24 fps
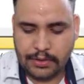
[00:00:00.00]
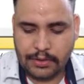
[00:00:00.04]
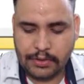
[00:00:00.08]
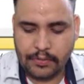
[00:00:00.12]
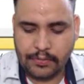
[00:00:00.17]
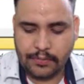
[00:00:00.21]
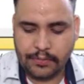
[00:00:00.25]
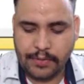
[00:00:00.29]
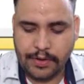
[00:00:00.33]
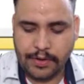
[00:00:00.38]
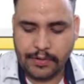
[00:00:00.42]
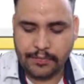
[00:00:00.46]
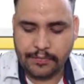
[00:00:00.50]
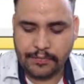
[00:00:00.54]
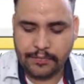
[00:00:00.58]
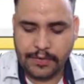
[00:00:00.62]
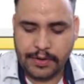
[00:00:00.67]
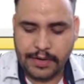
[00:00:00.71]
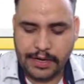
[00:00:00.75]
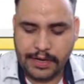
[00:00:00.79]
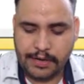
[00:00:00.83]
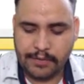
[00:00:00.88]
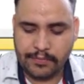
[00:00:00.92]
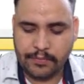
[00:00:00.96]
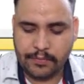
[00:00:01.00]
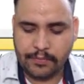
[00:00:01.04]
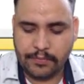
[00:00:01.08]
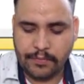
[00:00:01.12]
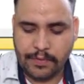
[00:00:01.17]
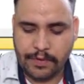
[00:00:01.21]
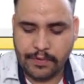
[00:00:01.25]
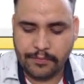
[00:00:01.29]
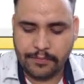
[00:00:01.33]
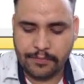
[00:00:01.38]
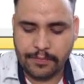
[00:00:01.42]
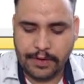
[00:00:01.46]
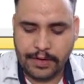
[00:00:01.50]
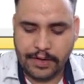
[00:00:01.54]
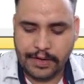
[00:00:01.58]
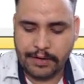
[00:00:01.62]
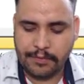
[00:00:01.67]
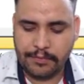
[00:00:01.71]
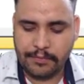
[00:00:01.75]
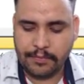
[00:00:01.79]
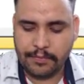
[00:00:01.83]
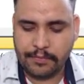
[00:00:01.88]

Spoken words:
255, 255,